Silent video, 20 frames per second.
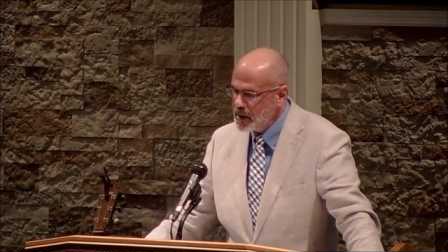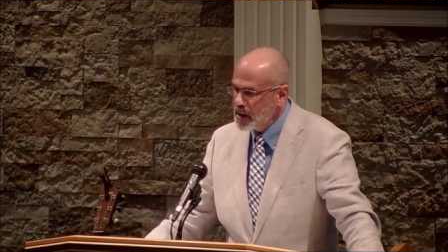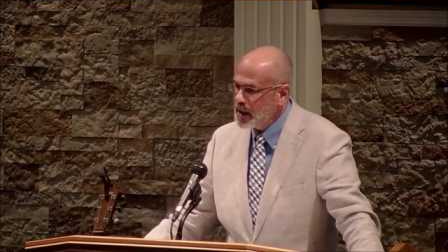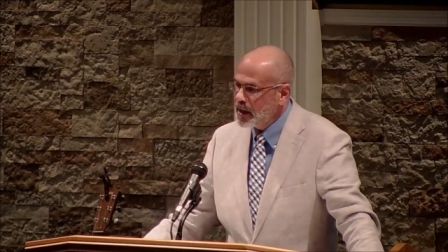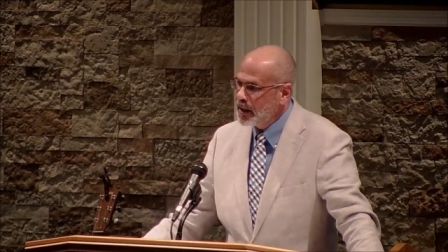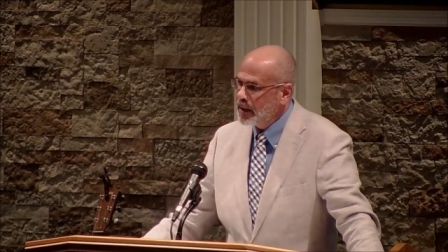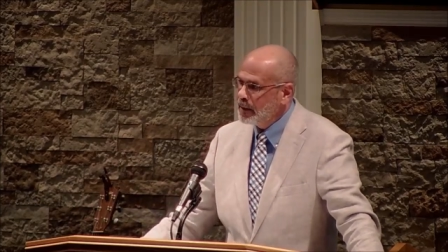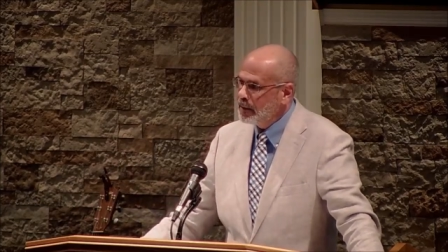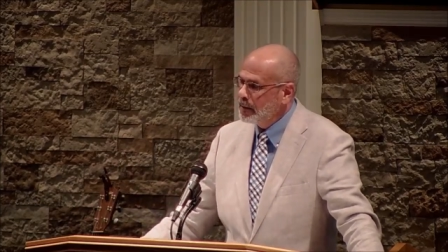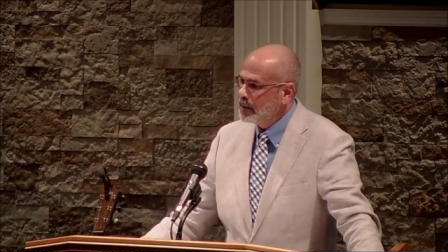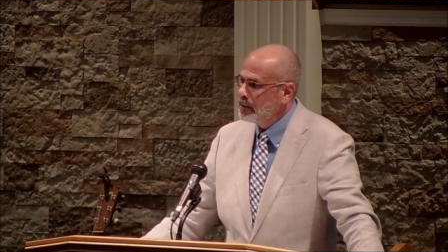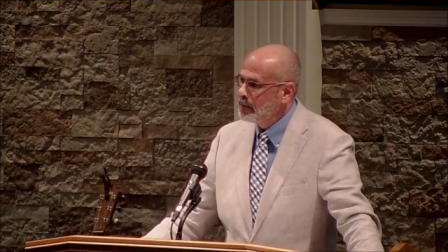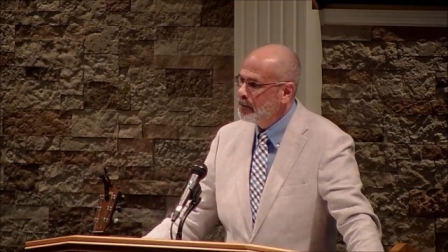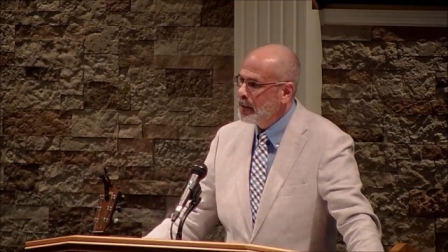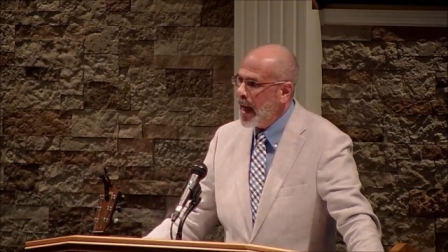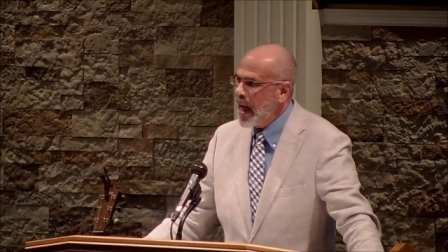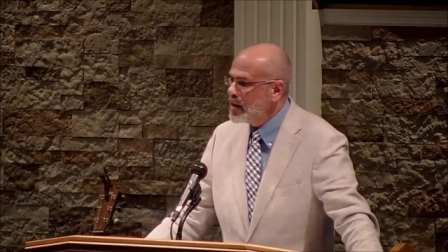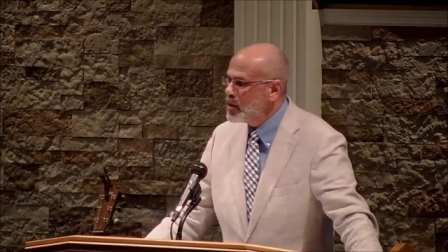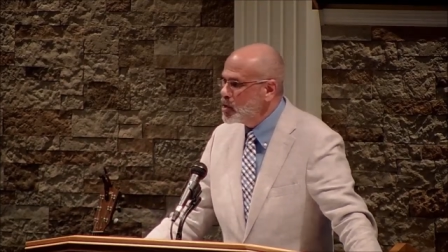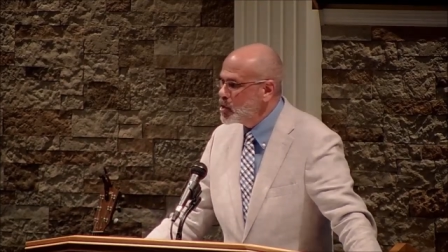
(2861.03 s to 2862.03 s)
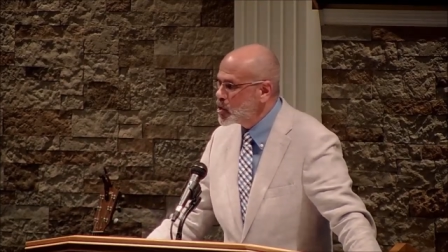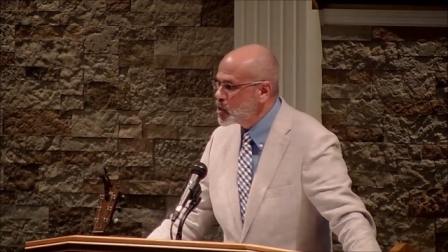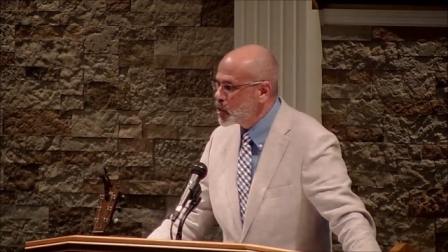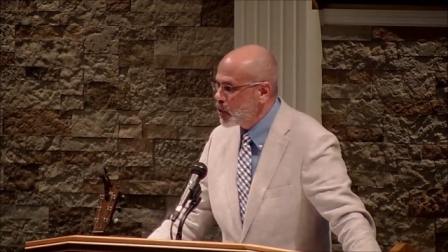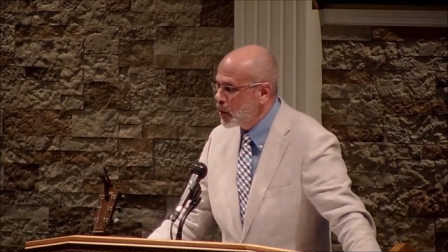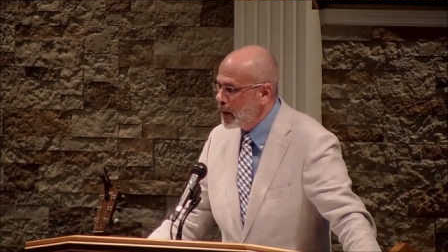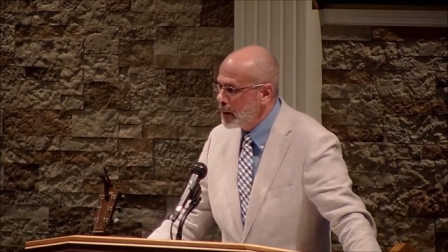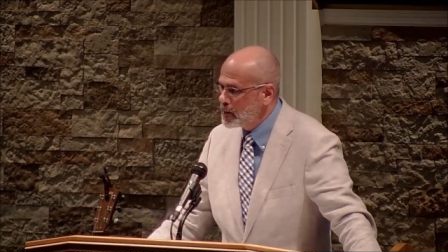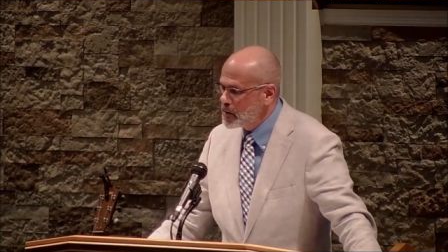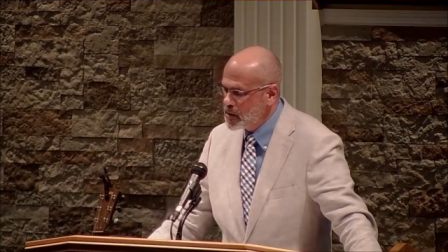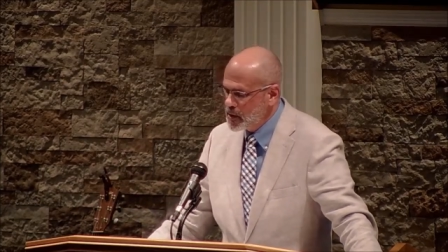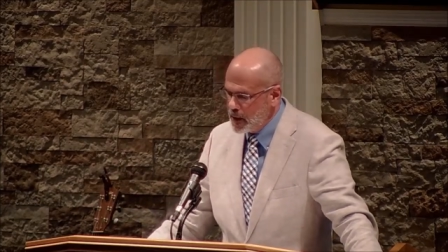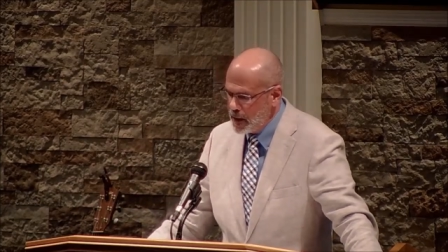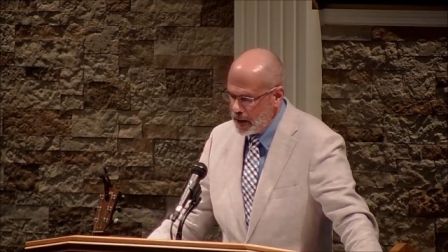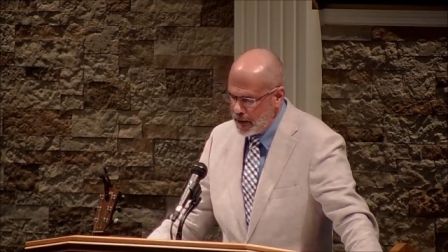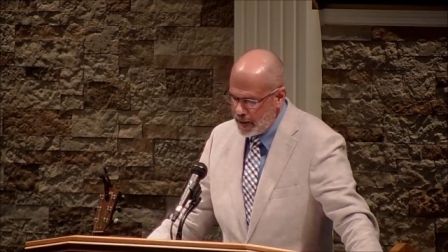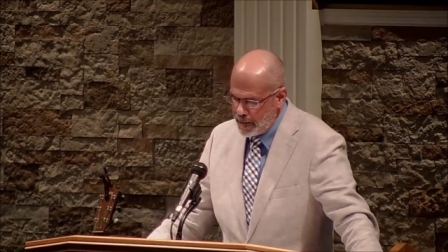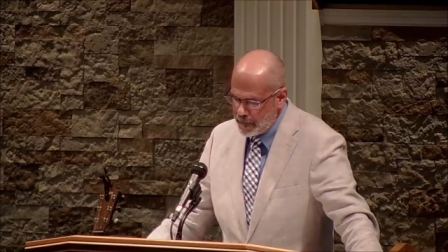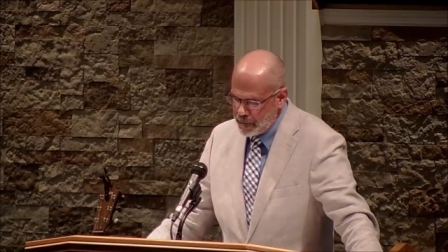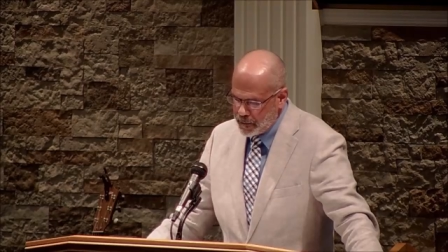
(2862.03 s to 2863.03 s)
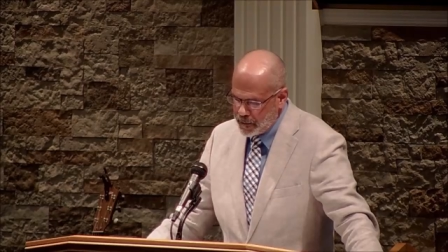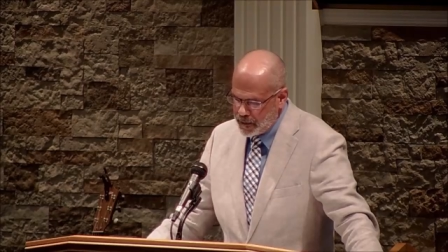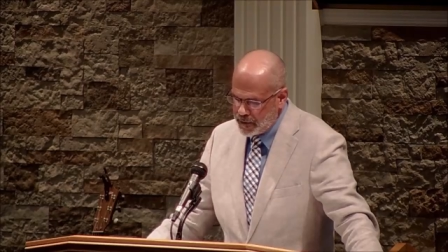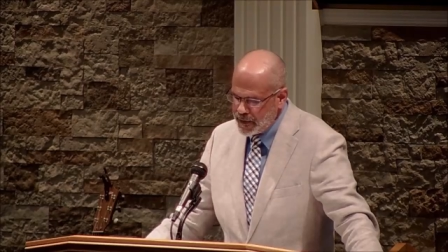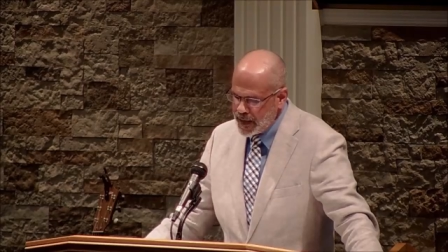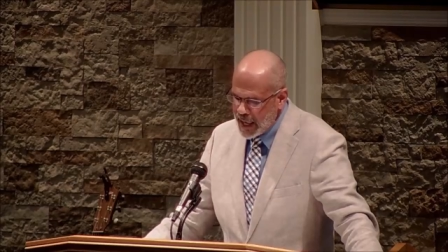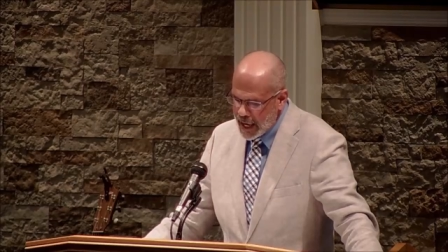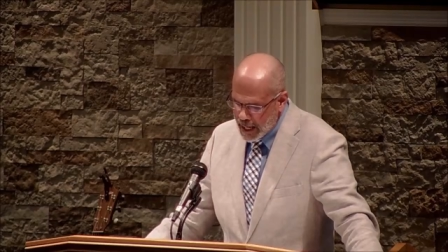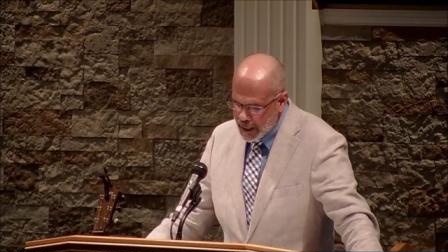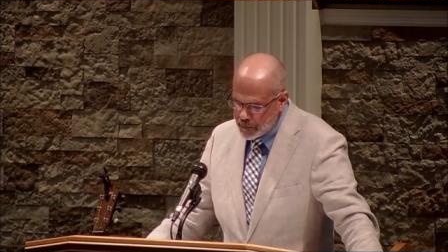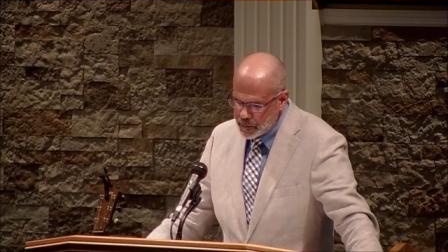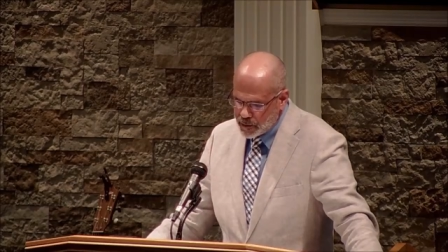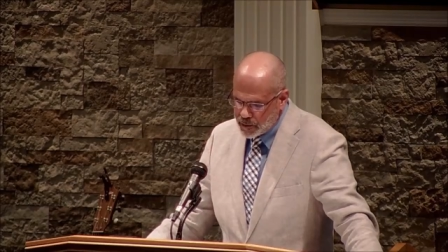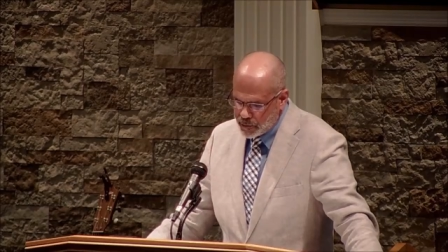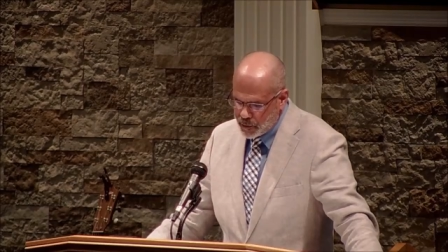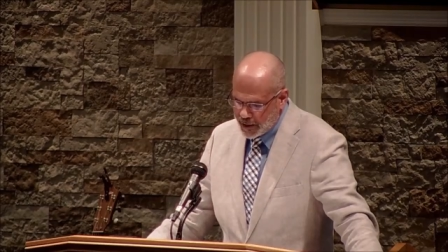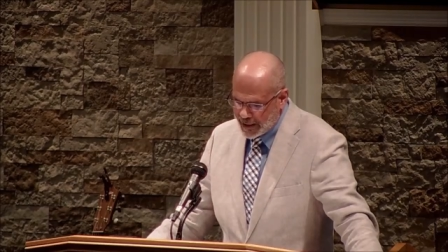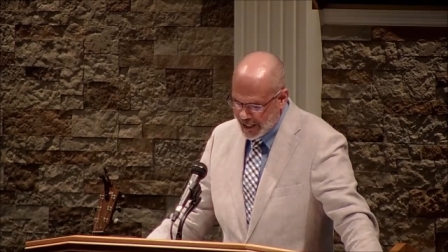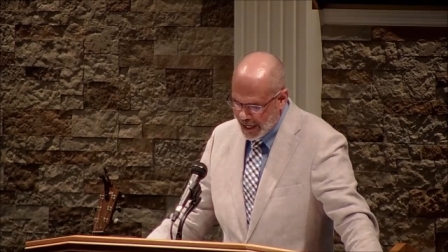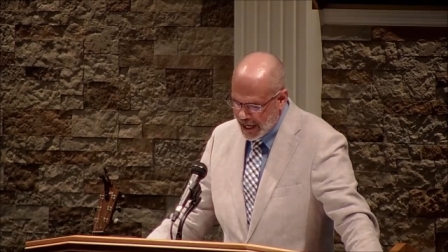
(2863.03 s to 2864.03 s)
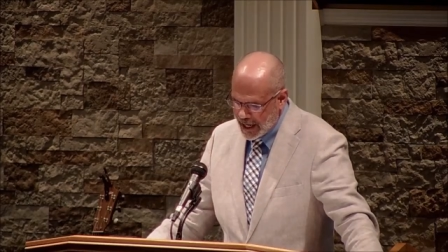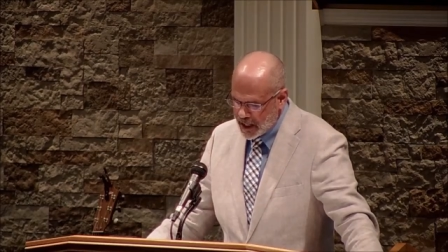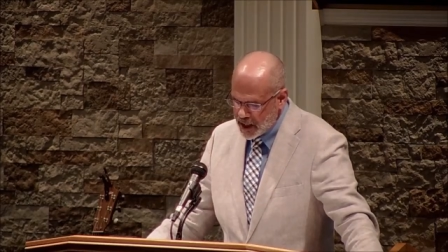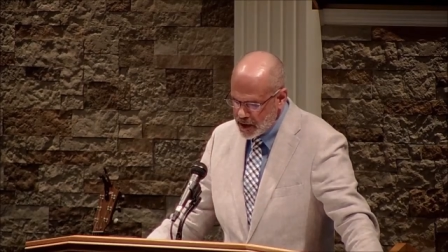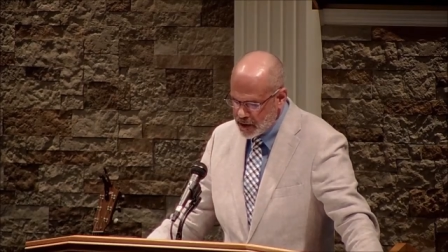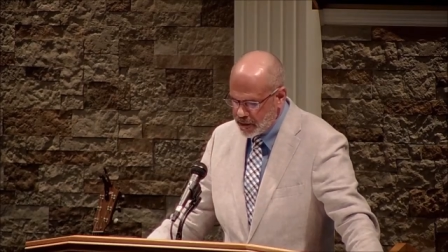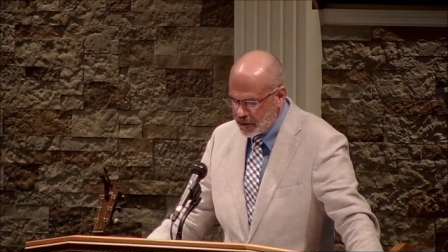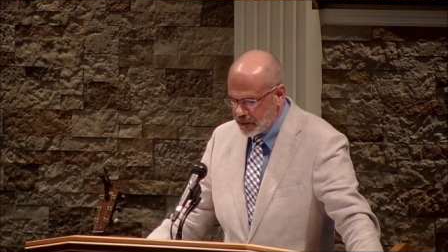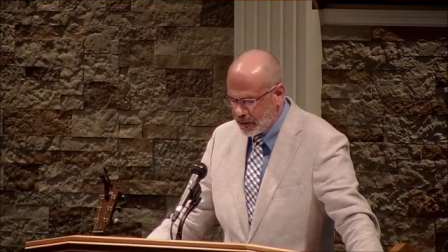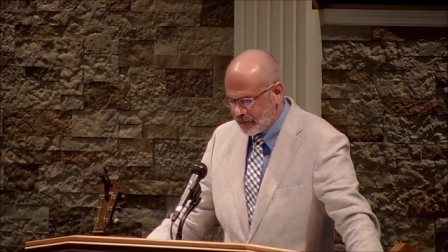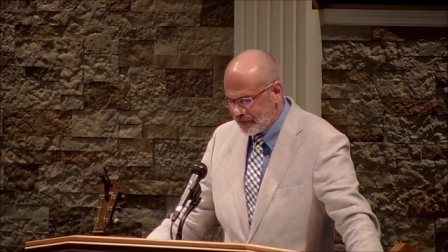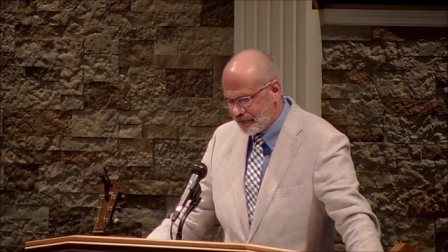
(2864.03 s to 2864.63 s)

the manuscripts, names for Gaius,